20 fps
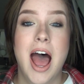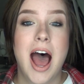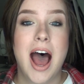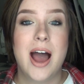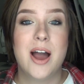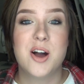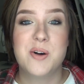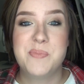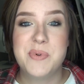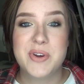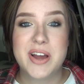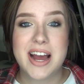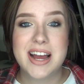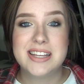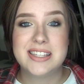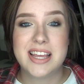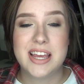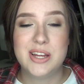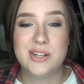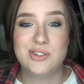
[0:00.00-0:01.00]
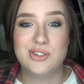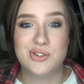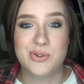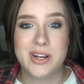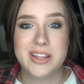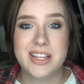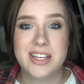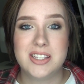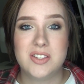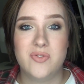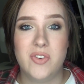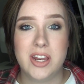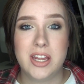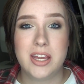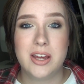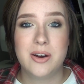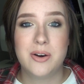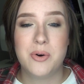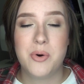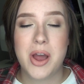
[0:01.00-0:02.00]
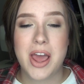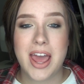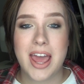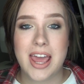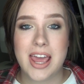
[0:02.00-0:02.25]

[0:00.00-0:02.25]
I hope you guys enjoyed this video